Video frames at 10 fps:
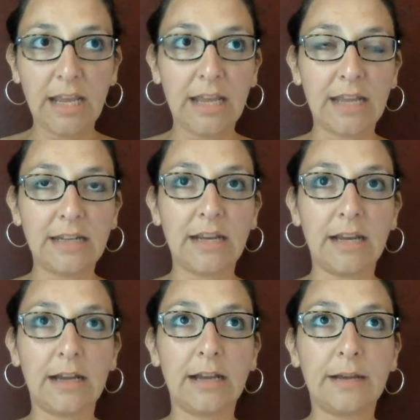And
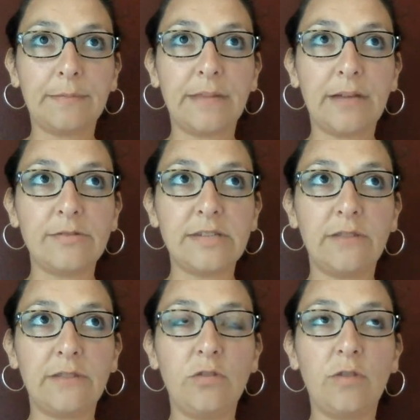I was
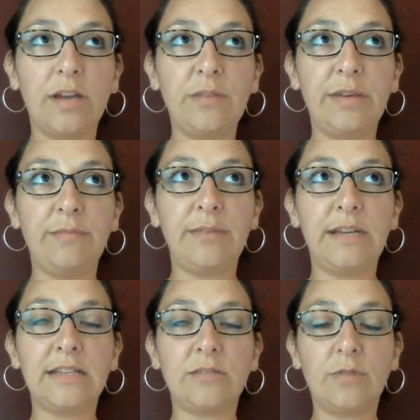in a few IEP
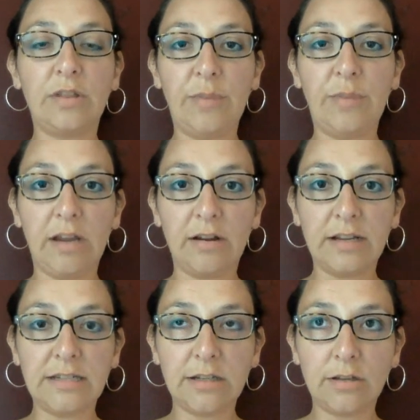meetings with a
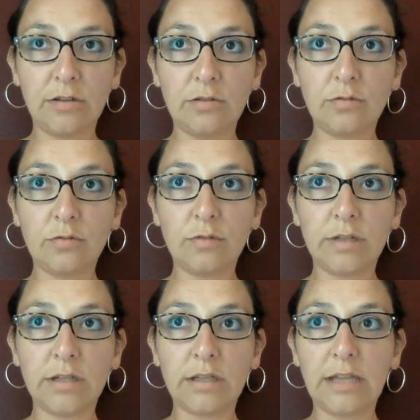parent who
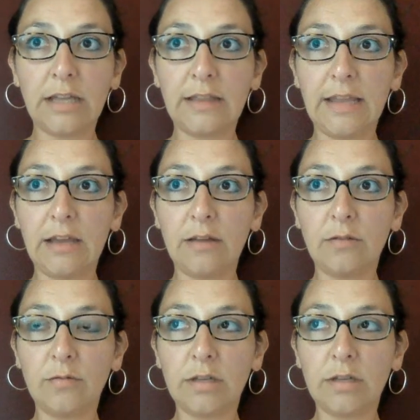the
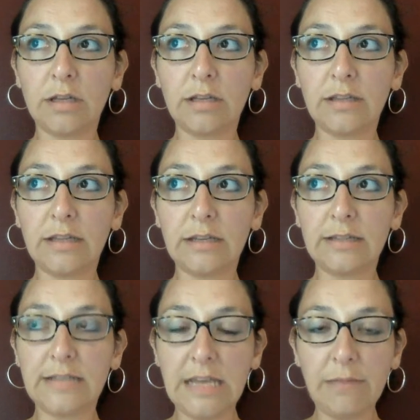
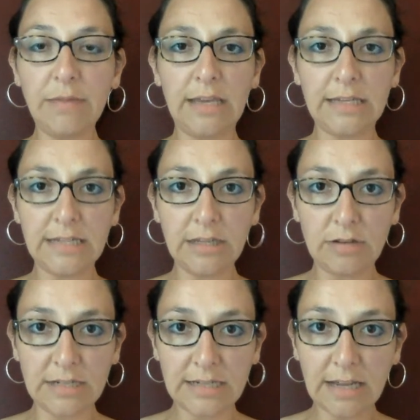team
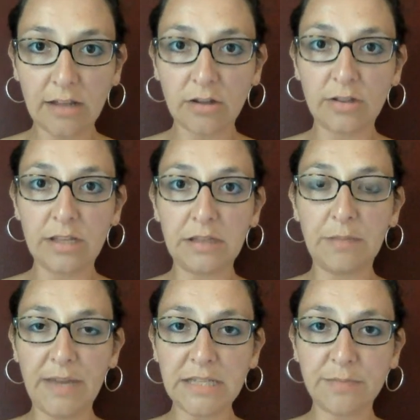continued to tell her that
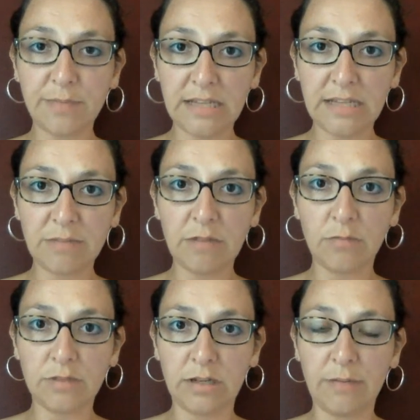the best placement
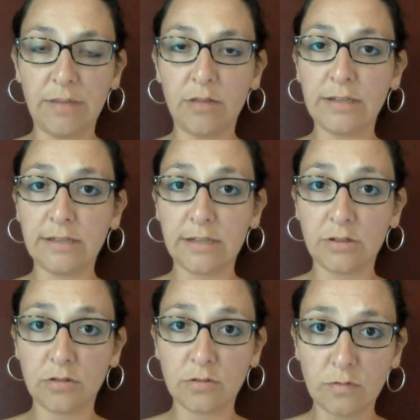was going to be the
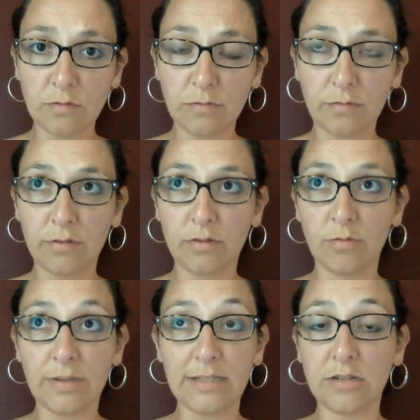residential school. Well,
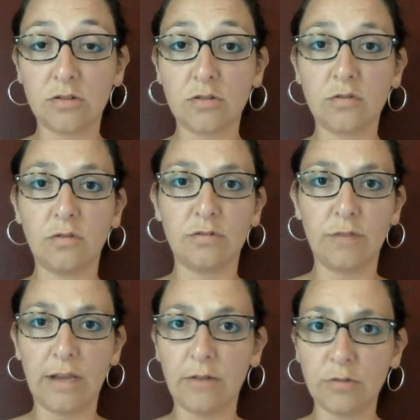the residential school is
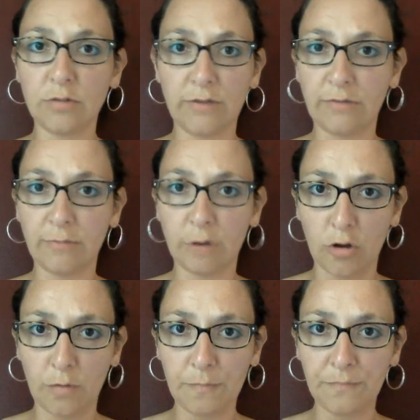3 hours away from her
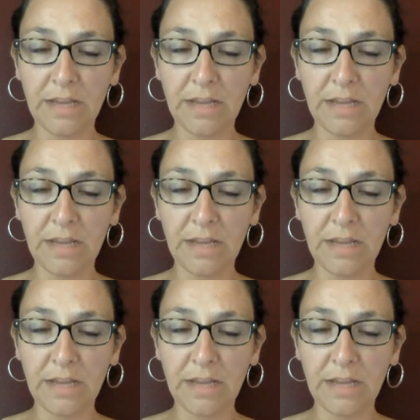home.